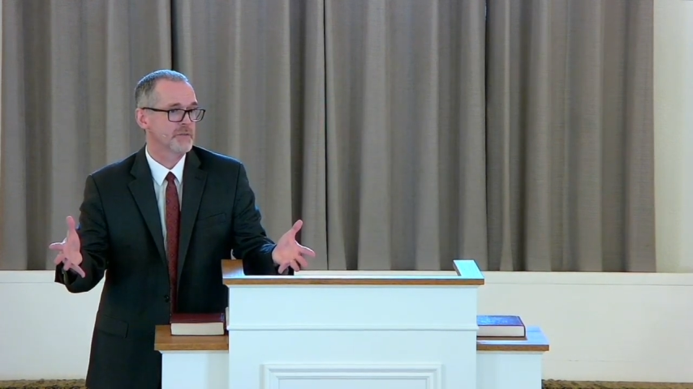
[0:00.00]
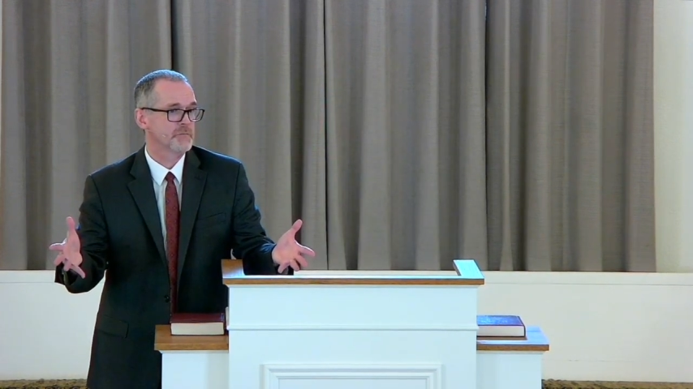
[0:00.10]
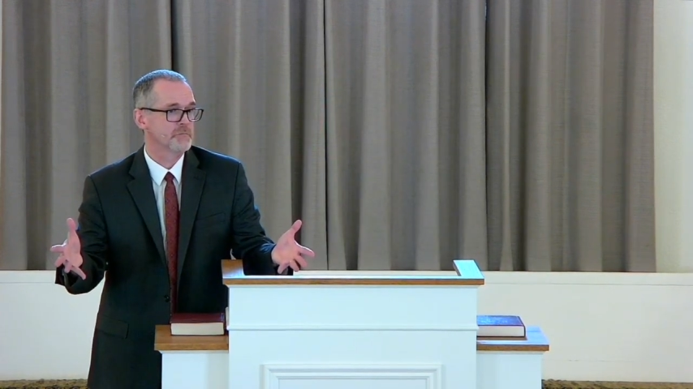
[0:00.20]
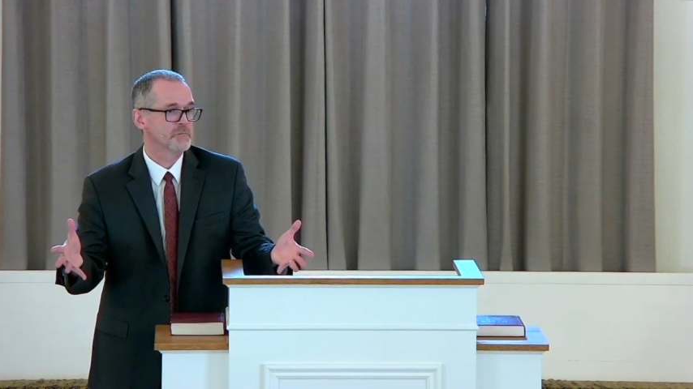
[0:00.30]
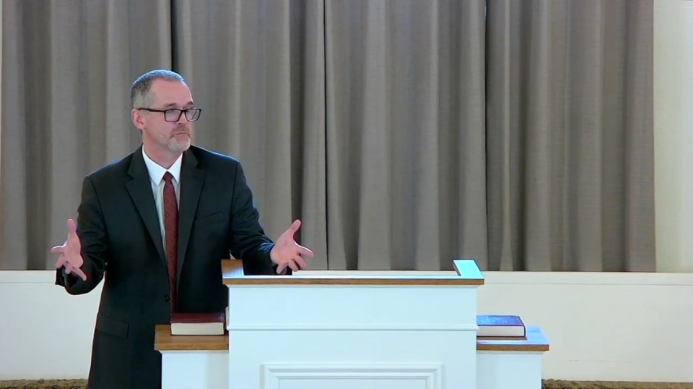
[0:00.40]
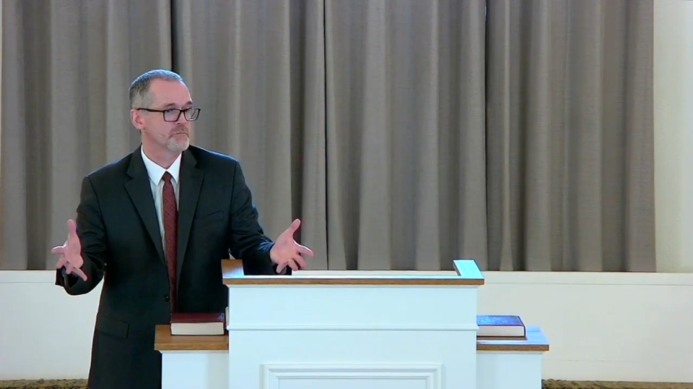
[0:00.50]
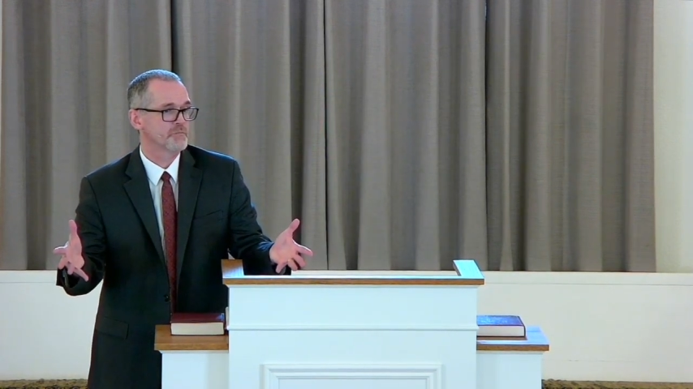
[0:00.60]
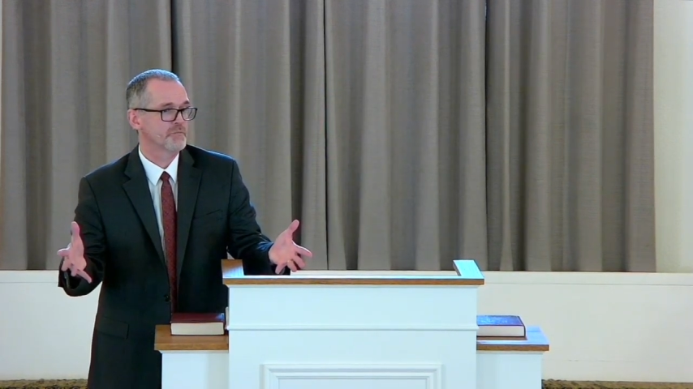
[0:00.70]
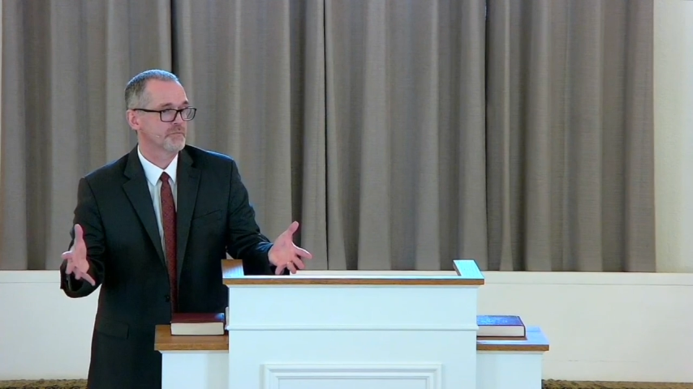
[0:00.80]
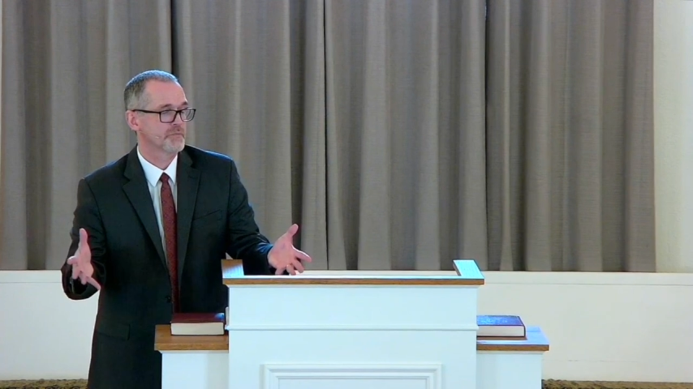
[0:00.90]

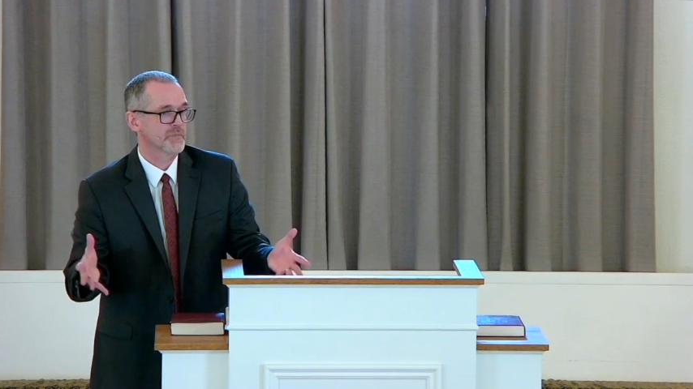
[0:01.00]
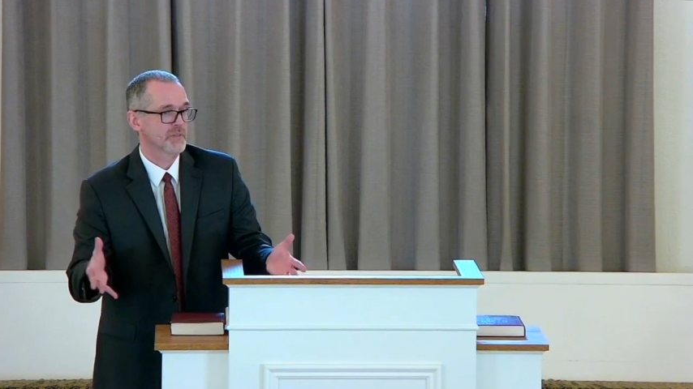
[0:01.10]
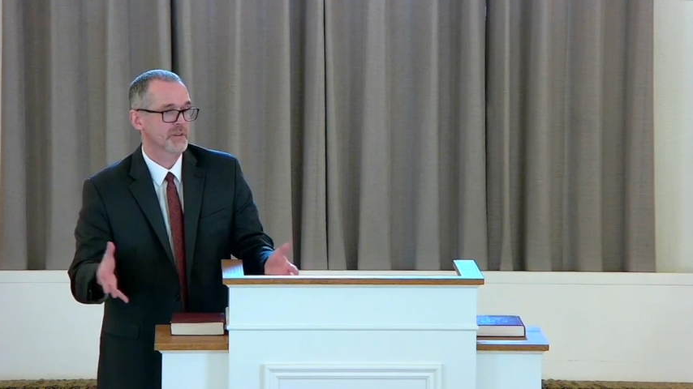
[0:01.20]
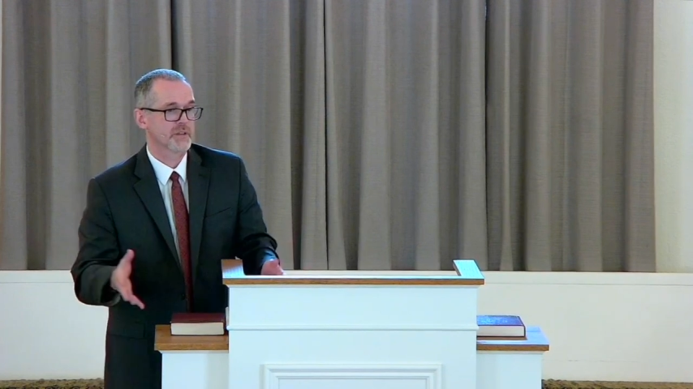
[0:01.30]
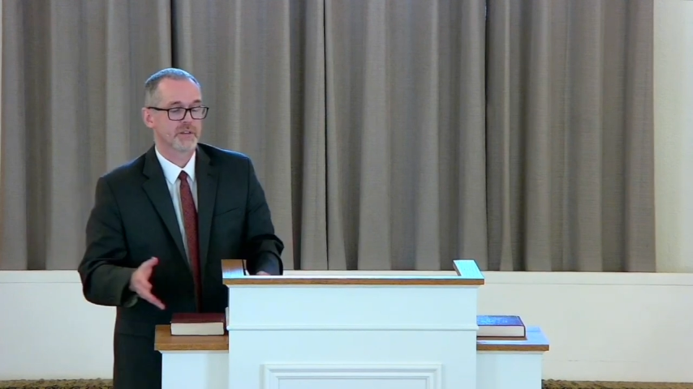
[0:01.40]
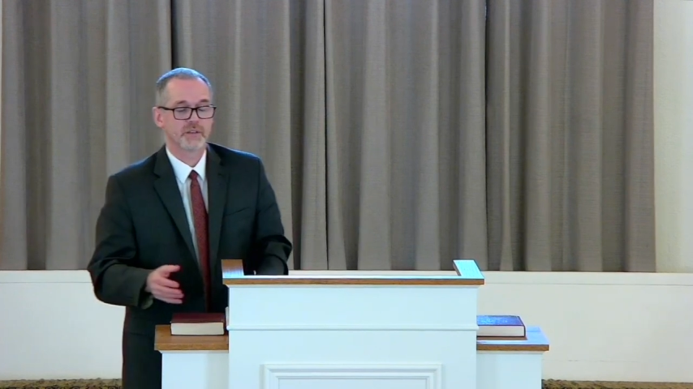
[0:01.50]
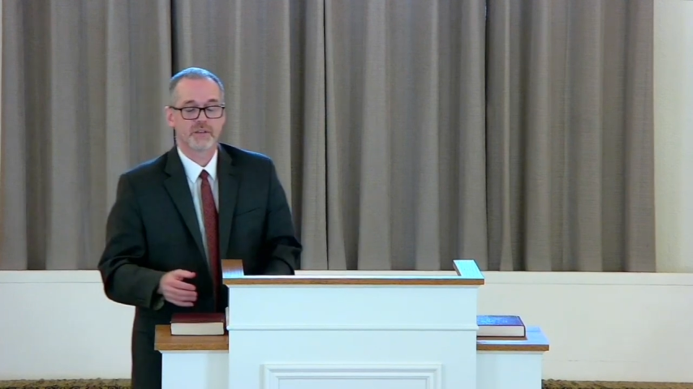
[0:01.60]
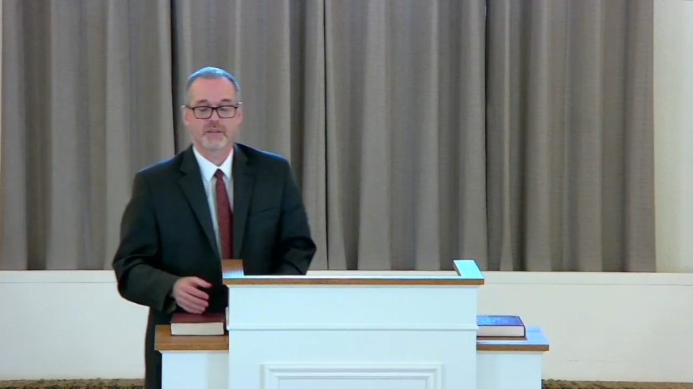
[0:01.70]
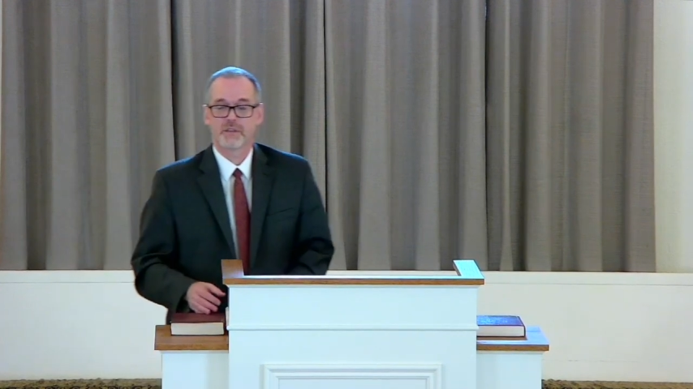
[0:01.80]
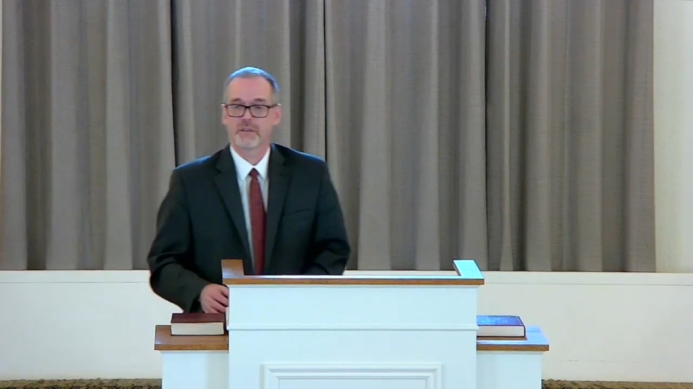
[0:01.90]

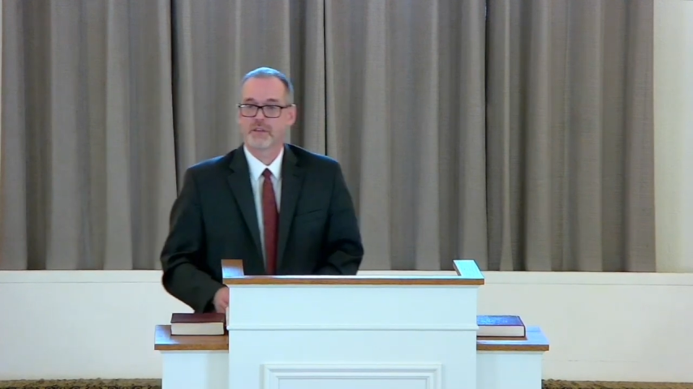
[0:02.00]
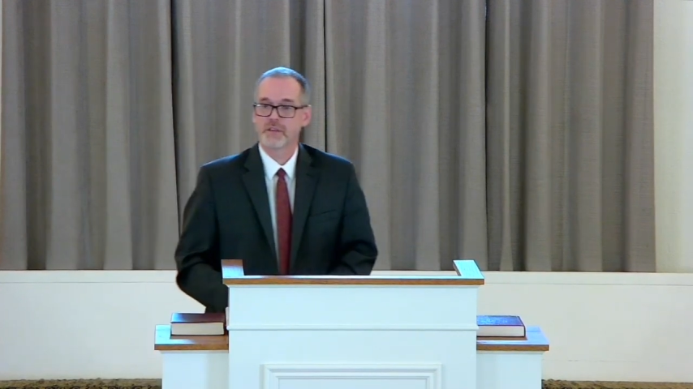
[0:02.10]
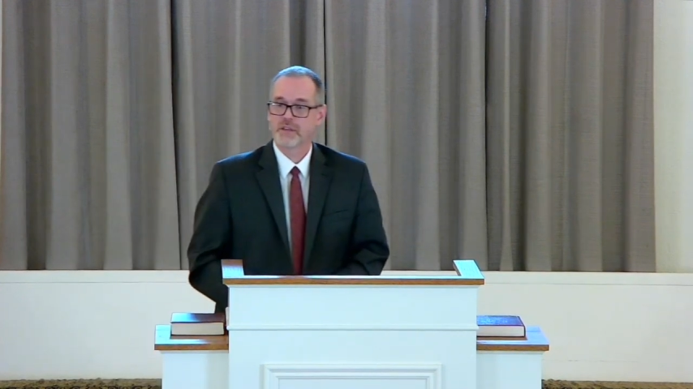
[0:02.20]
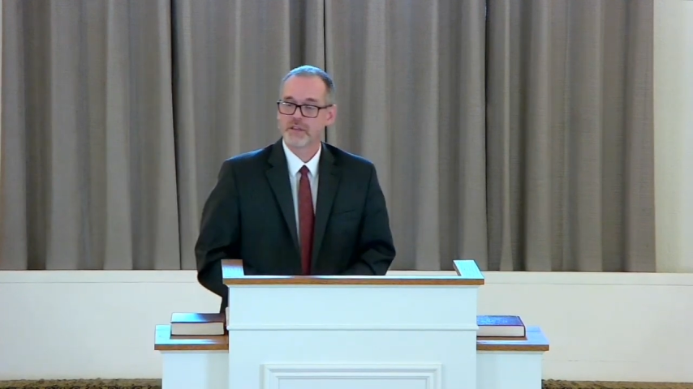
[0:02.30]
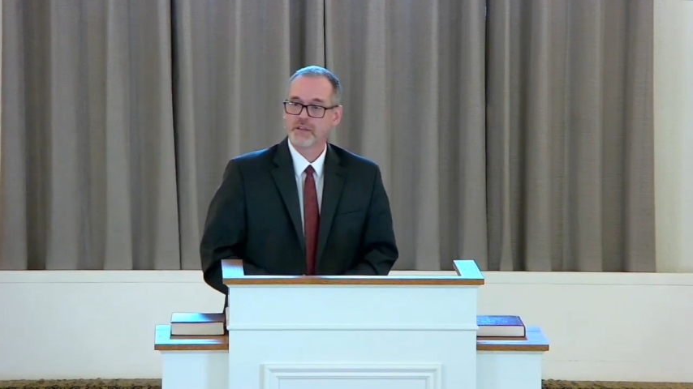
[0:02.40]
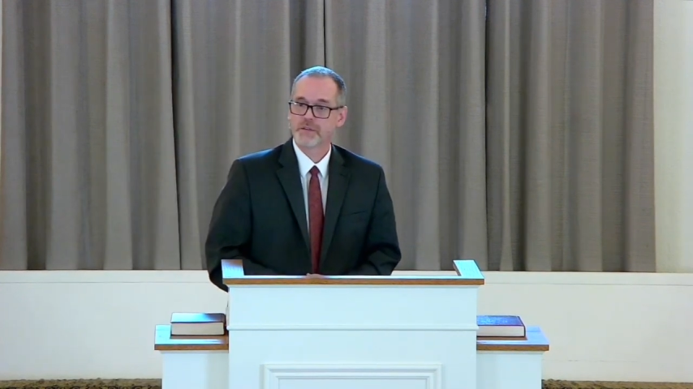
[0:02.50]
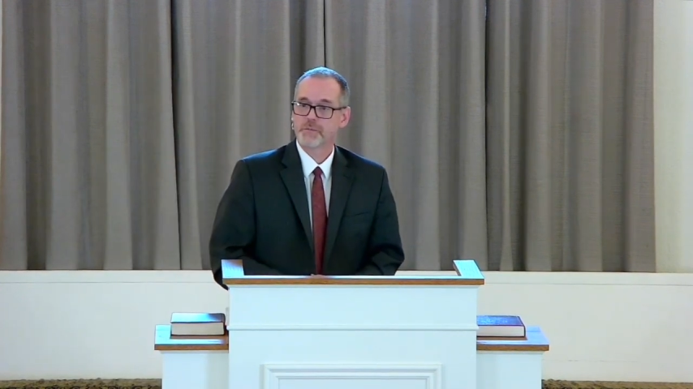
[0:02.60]
Nobody speaks.